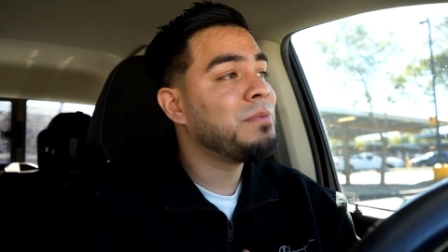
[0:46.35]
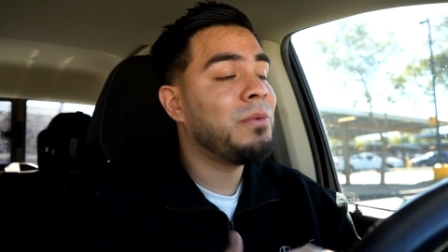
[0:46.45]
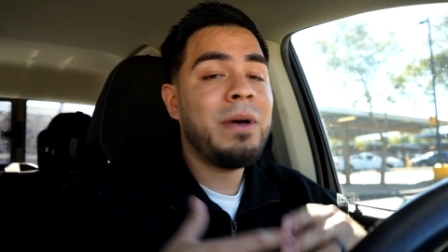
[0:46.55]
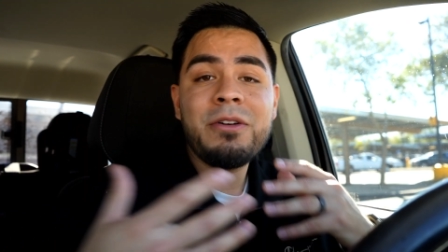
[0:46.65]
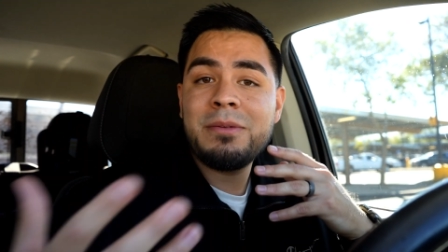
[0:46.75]

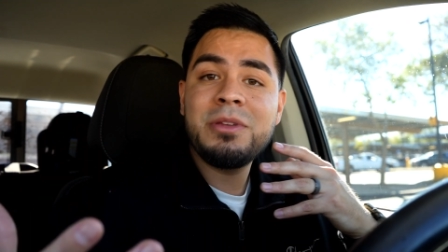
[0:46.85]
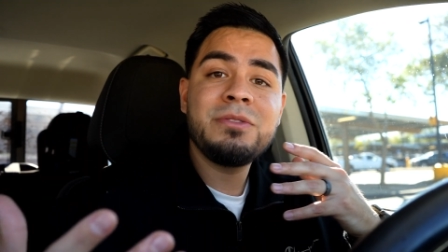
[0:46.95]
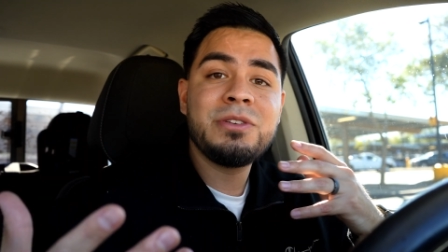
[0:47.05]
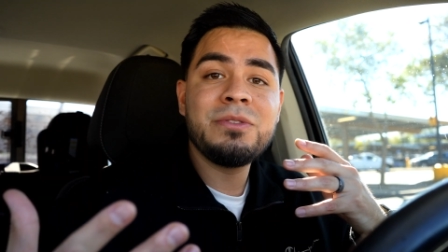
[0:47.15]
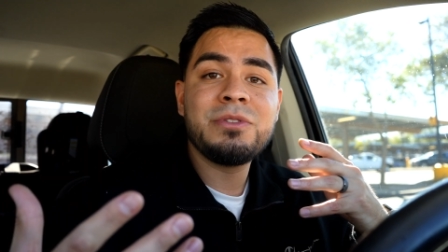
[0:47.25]
We'll welcome you
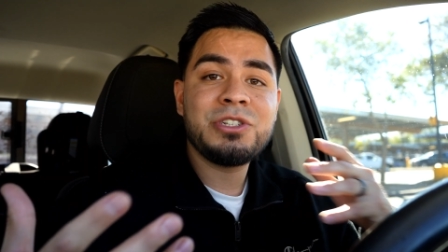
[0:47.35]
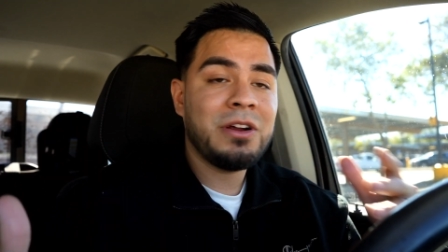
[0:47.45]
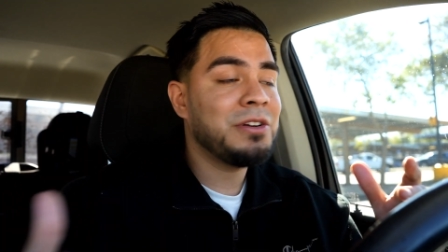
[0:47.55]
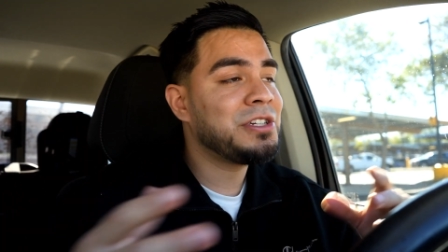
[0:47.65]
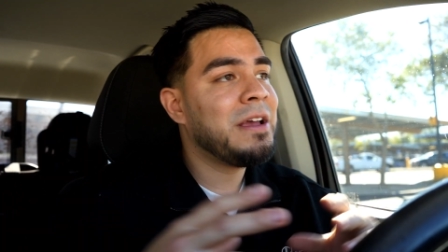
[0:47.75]
to
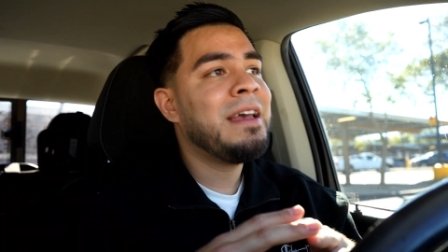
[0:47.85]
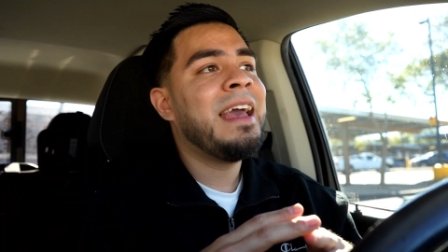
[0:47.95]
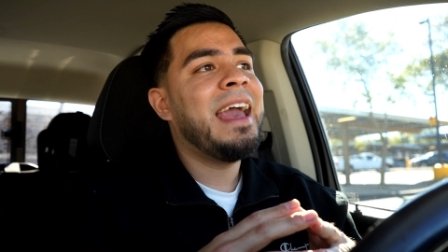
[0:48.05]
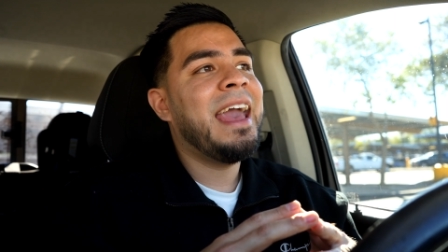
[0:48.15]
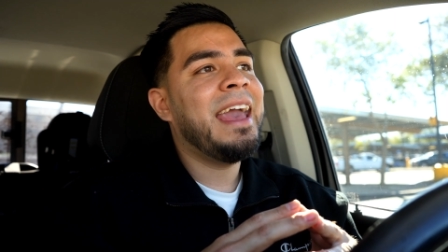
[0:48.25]
church
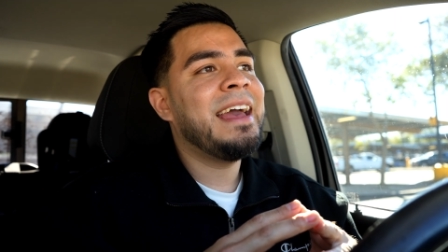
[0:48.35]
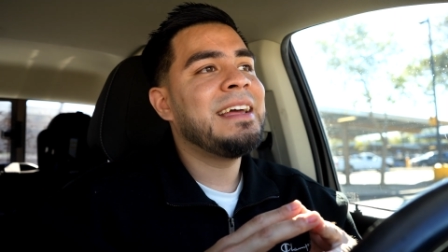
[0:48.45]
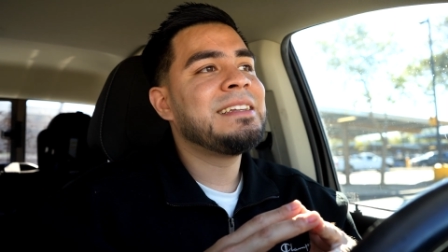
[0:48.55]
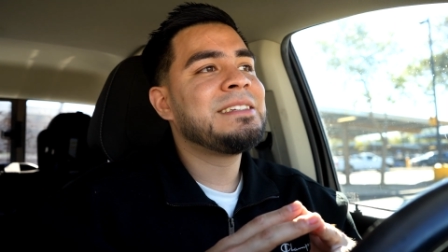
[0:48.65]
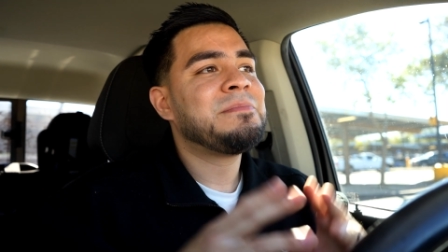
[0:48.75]

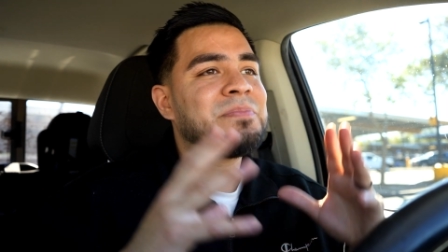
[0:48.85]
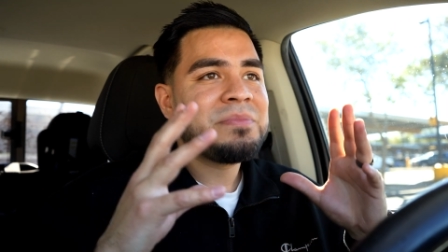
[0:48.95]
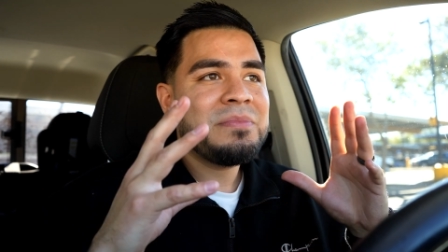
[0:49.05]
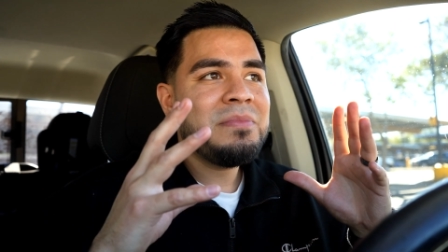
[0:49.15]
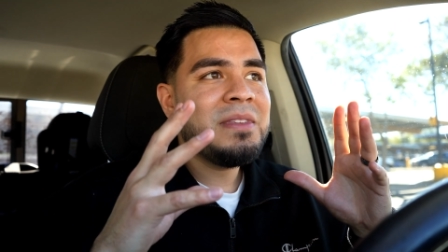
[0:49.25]
and
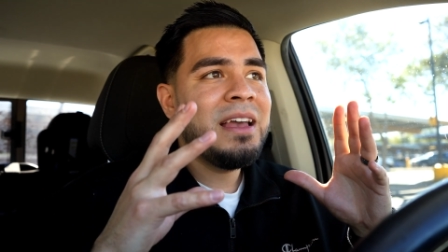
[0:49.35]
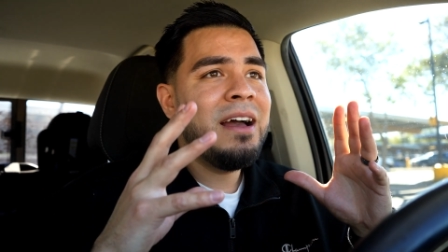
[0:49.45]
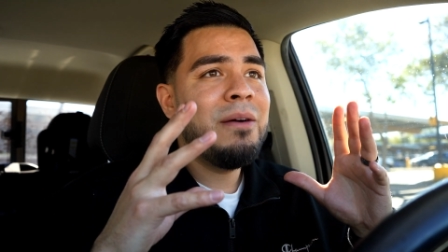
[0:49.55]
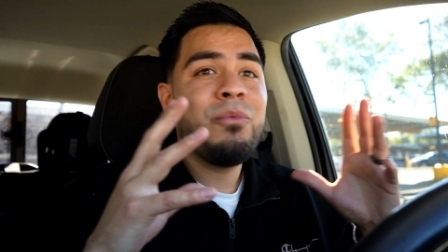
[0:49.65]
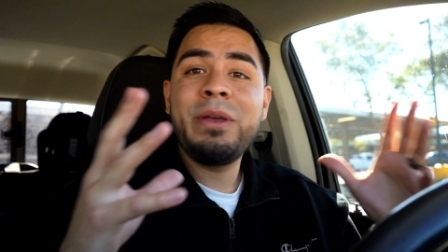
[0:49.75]

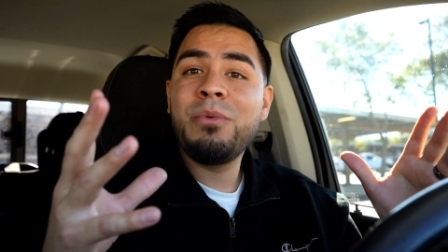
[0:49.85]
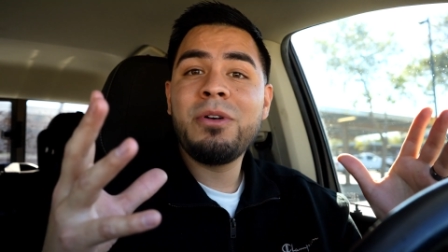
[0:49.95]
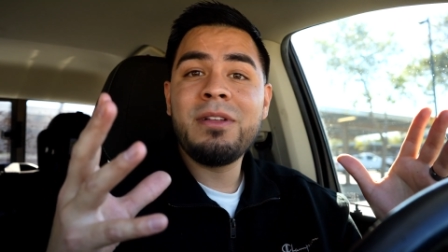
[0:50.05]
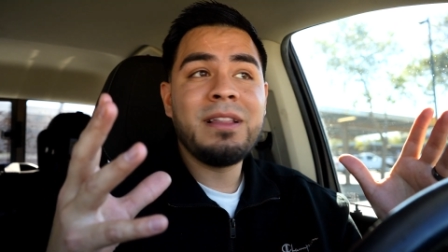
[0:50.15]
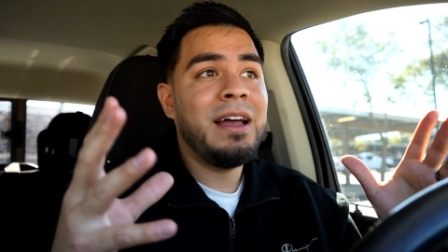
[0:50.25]
um, we
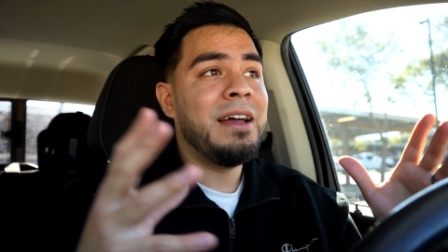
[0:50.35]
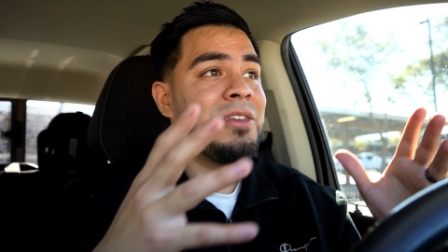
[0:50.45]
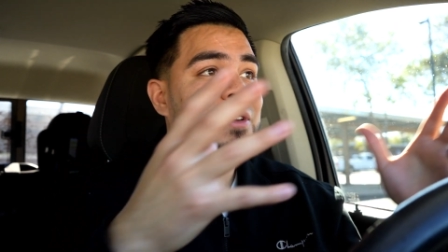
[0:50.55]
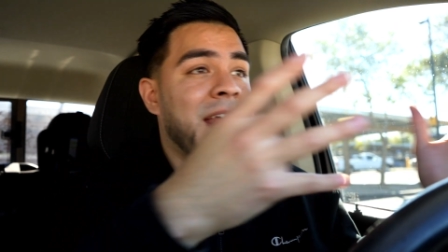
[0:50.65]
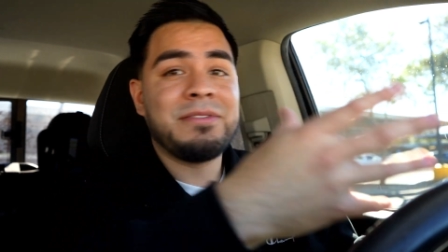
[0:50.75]
will, uh,
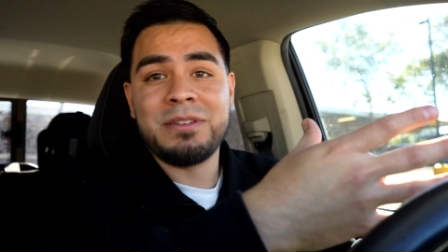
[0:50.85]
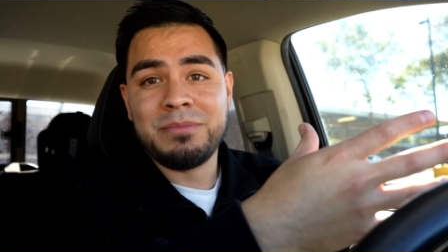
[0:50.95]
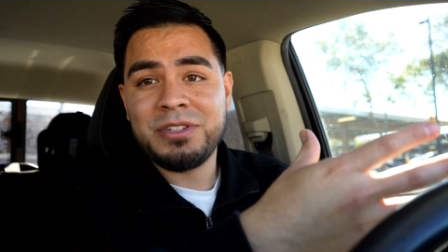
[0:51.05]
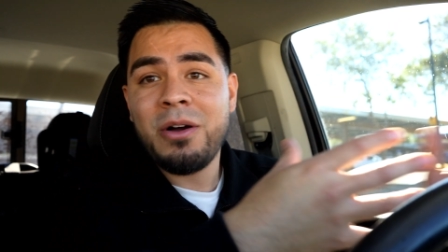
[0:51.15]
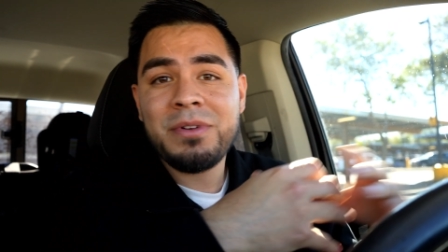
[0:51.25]
you can have
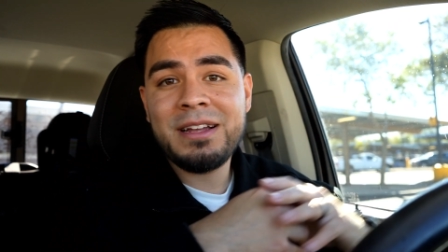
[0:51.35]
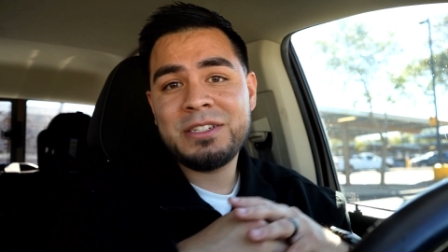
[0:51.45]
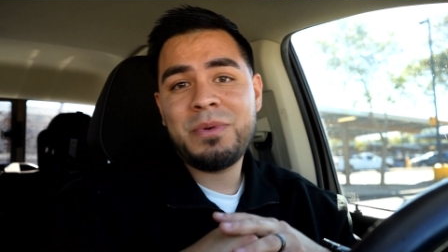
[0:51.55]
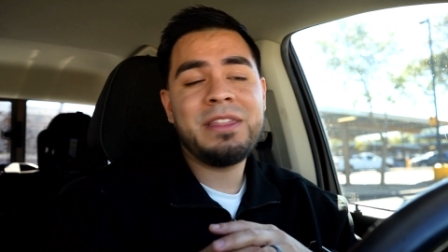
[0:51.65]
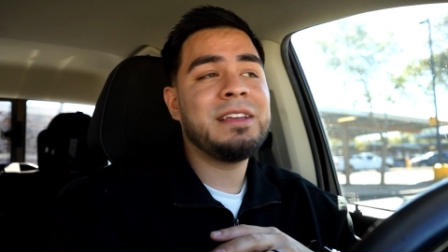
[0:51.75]
some
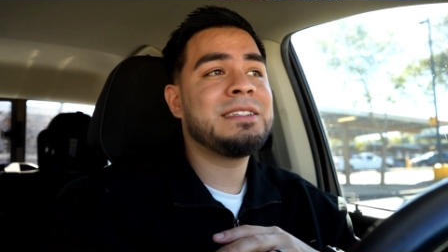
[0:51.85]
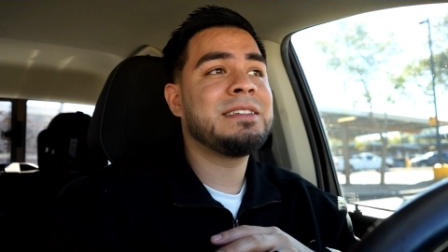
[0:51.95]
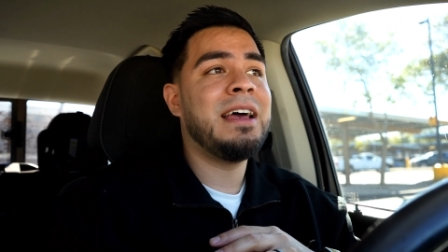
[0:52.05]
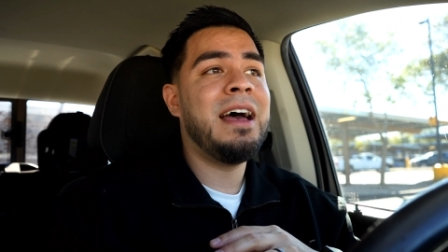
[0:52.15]
donuts with us.